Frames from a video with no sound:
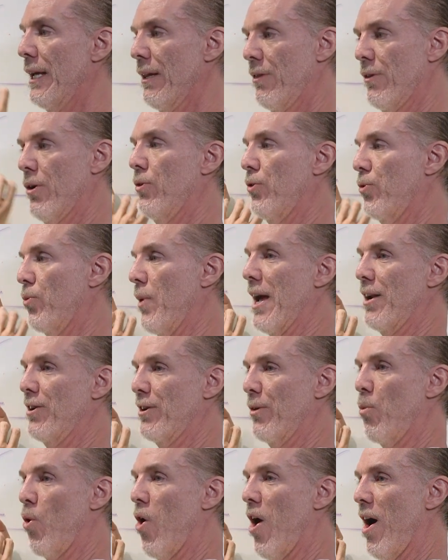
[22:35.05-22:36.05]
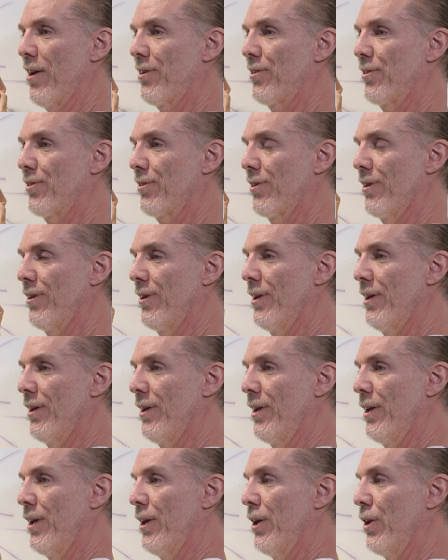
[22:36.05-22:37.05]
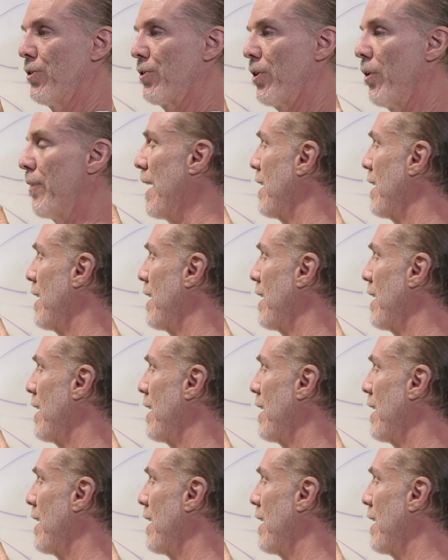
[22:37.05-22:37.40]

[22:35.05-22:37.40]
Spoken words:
in those random walks. So